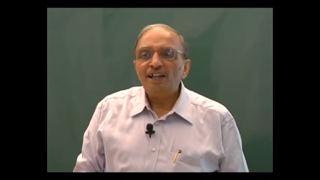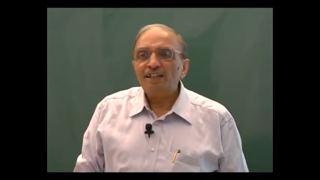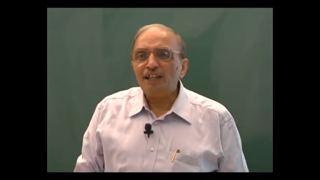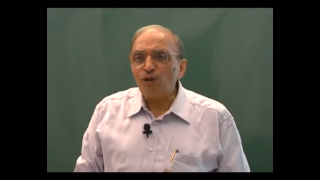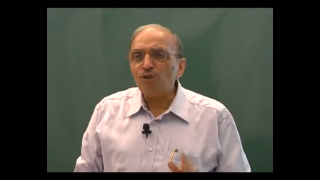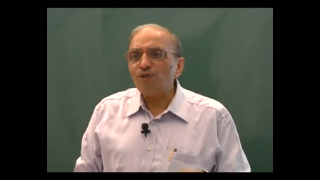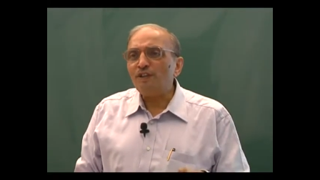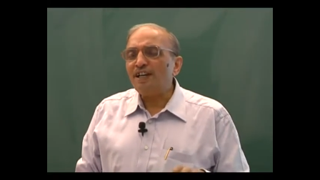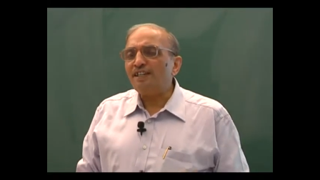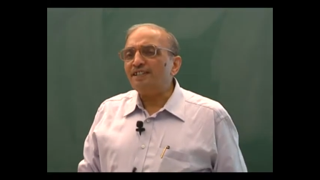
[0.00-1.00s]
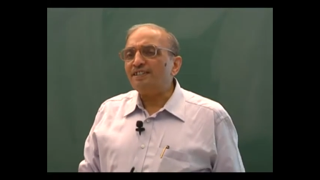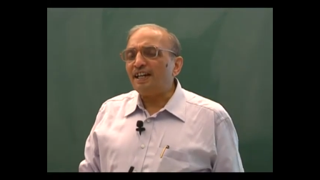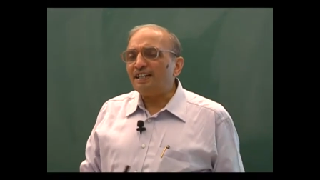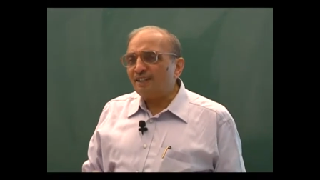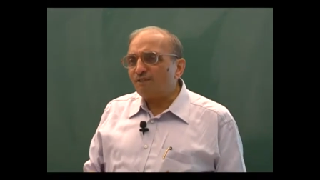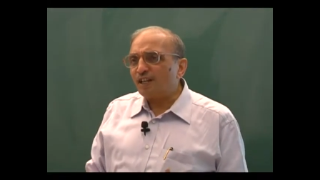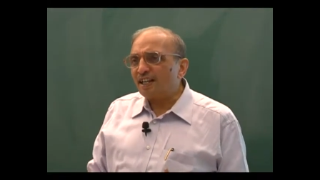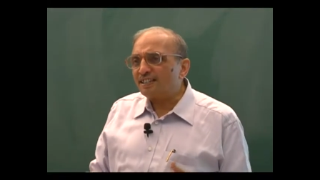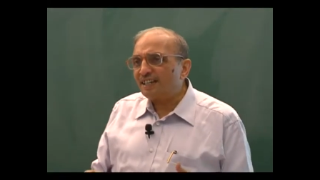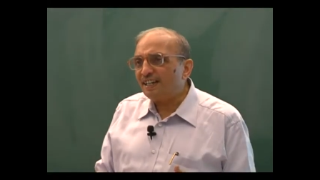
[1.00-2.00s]
now you will understand that what
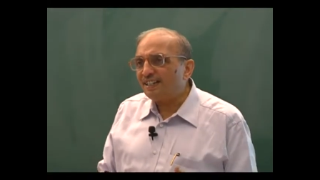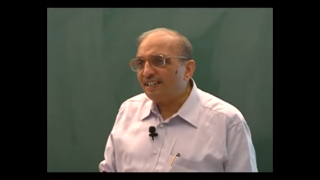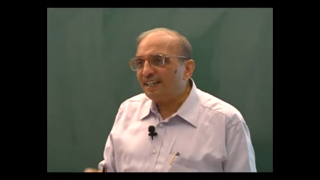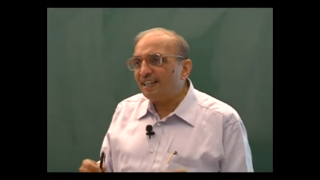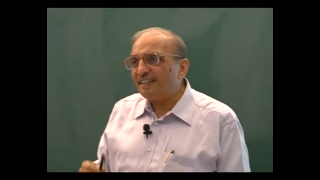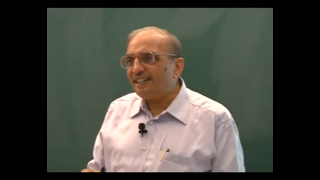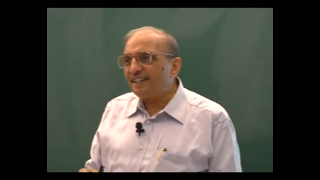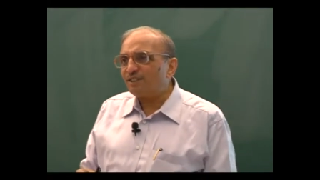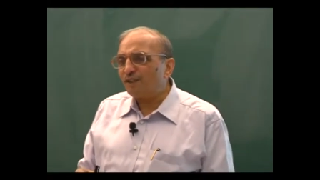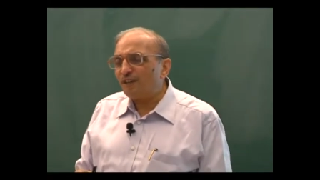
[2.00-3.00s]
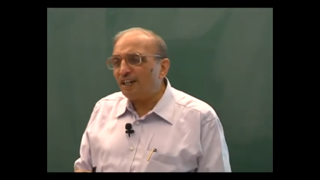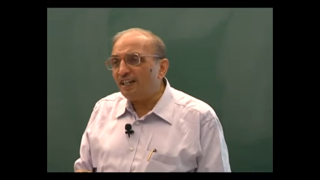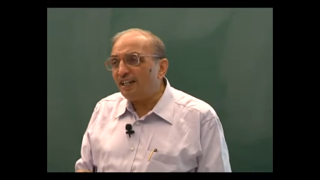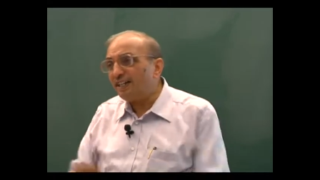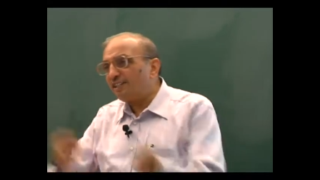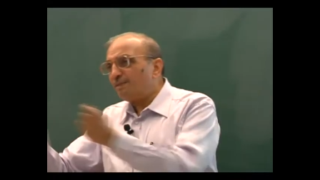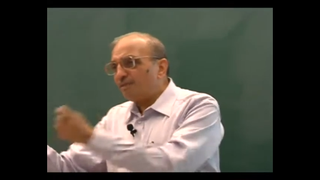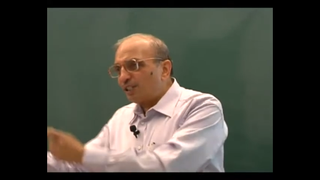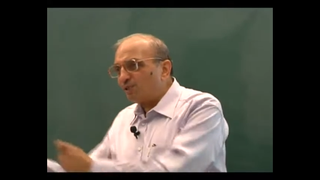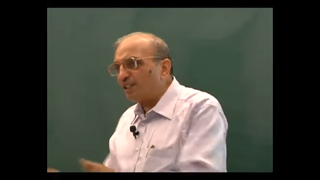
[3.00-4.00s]
I said in the context of a leadership
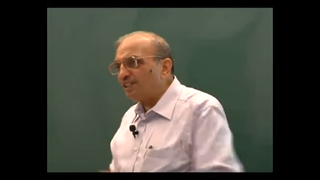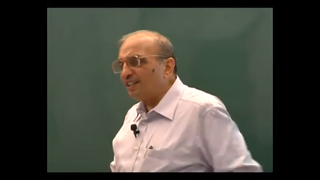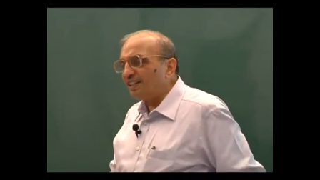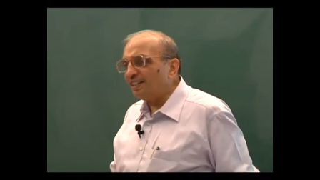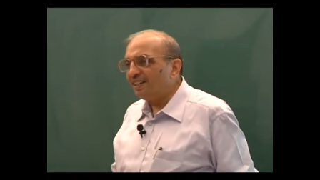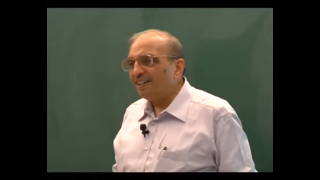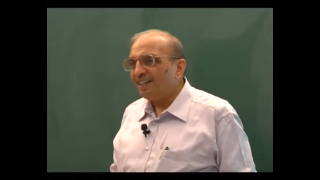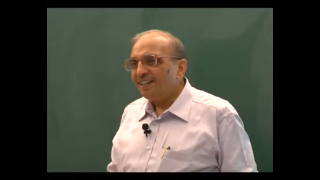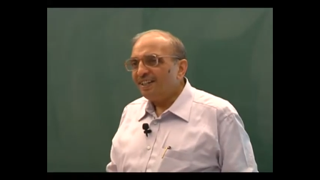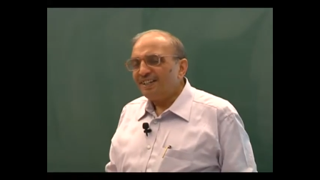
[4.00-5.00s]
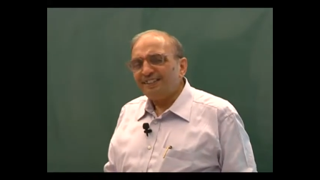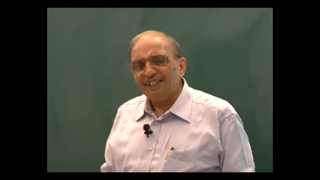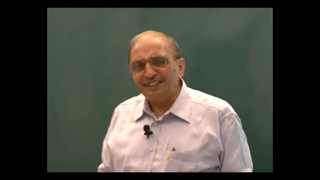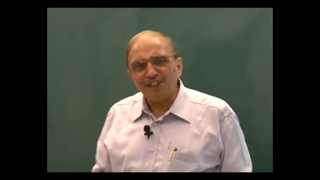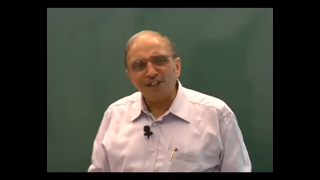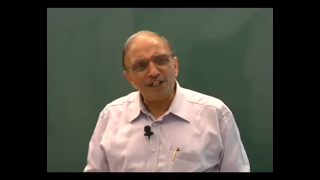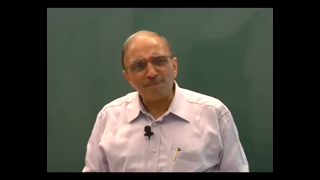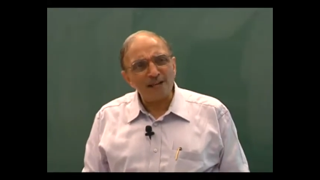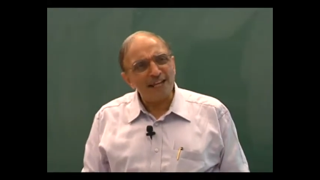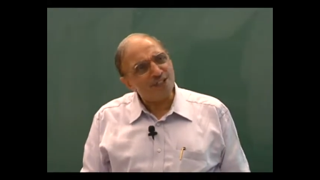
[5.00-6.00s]
situation, does it not
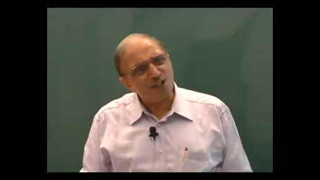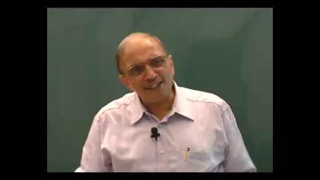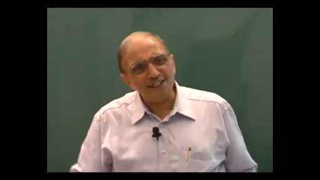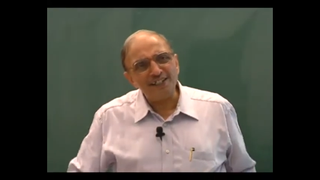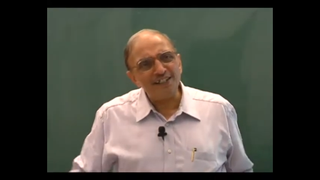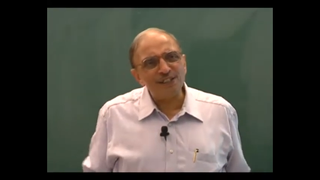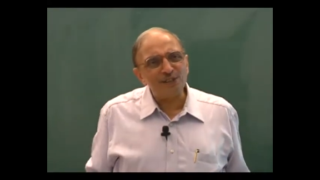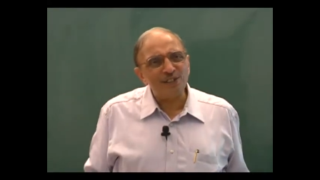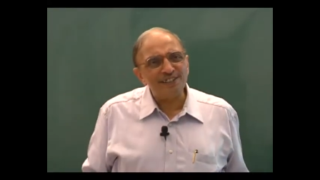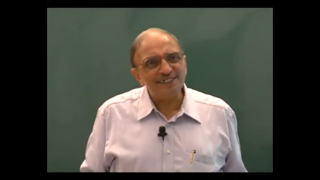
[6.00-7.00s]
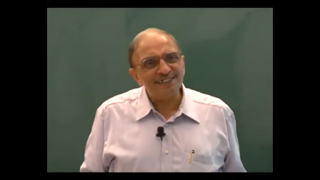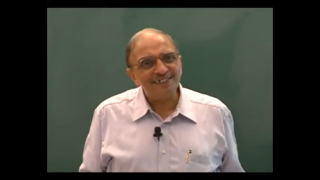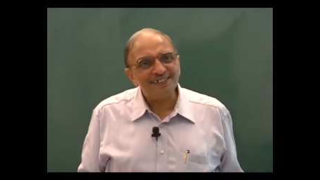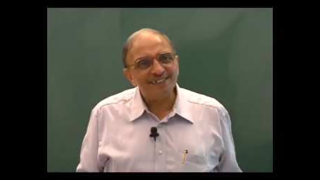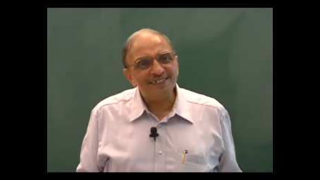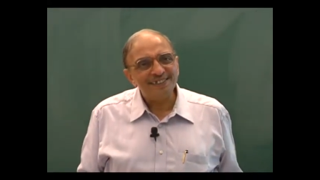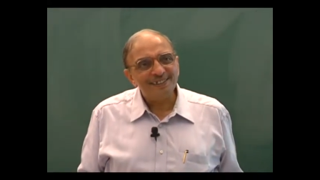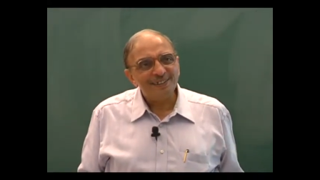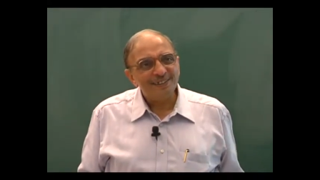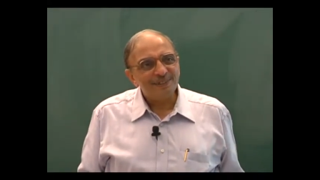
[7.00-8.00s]
apply in ordinary situation?
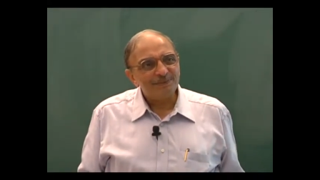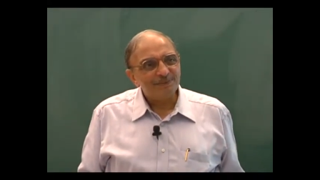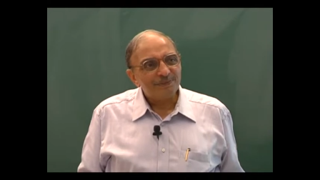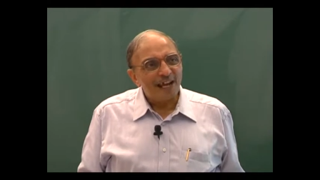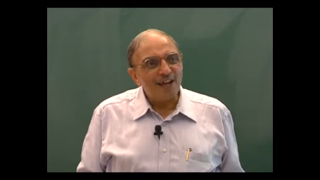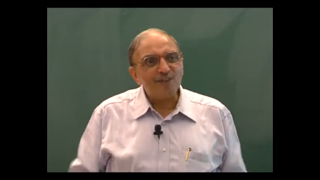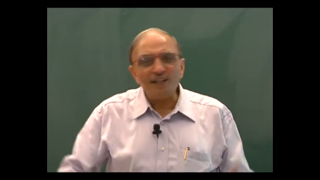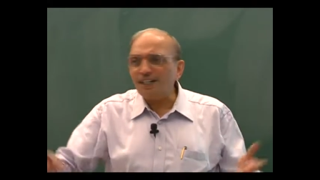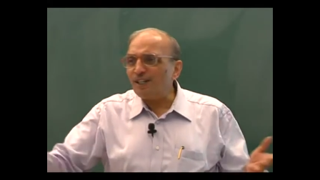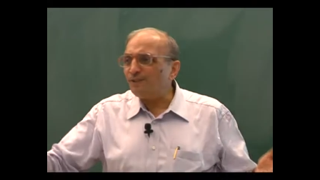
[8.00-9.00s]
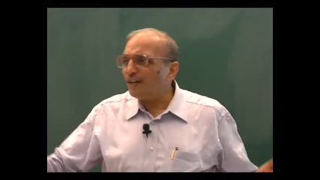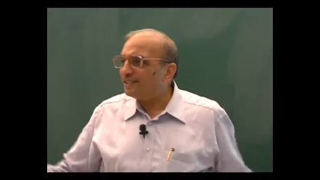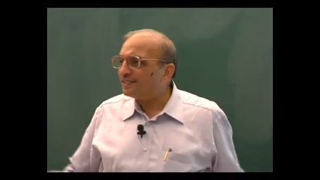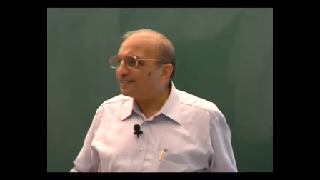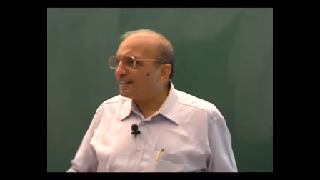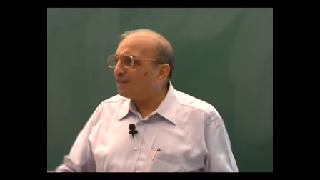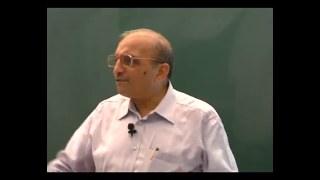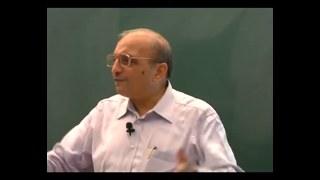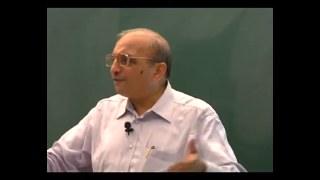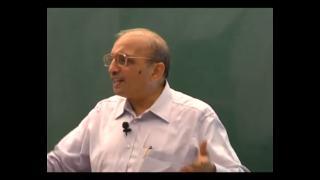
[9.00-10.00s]
I have 20 friends, I have
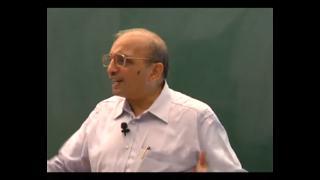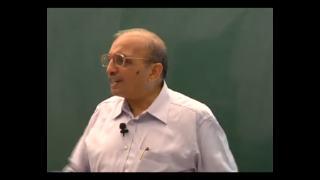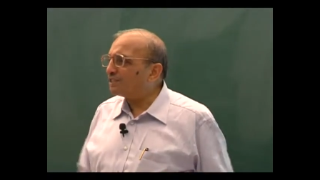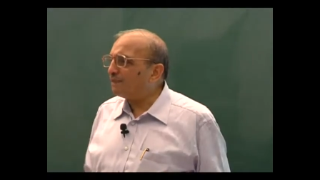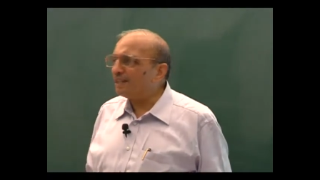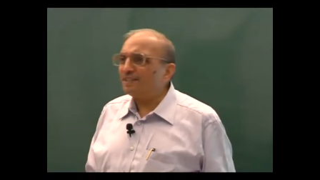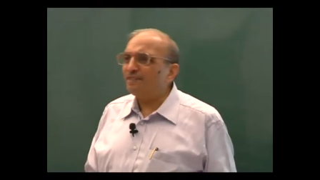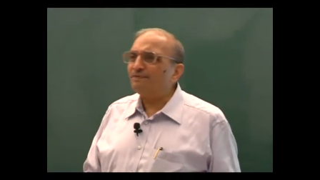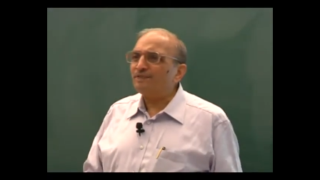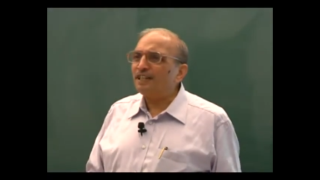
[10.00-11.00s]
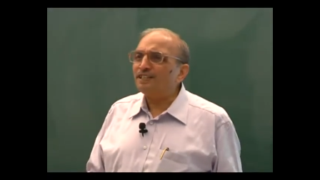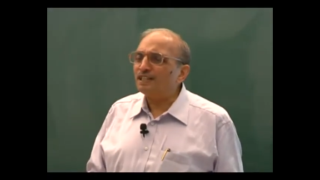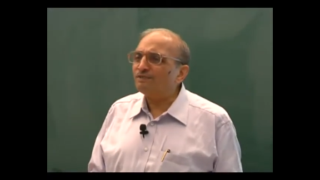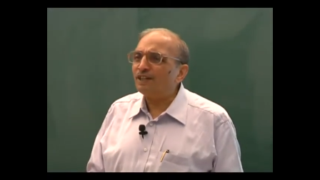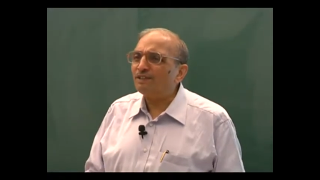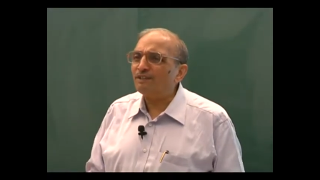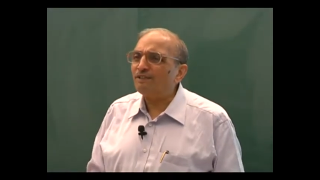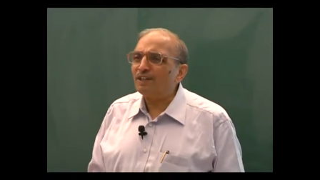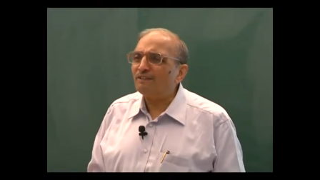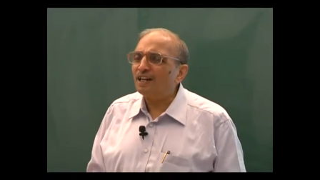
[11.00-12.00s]
50 classmates, I have teachers, whatever,
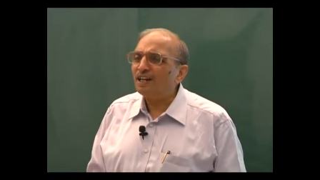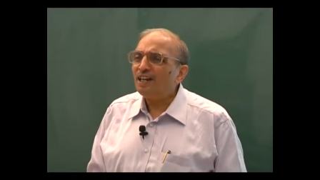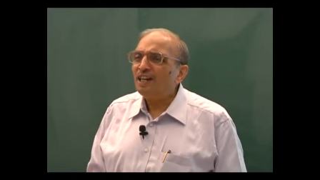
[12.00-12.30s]
whatever,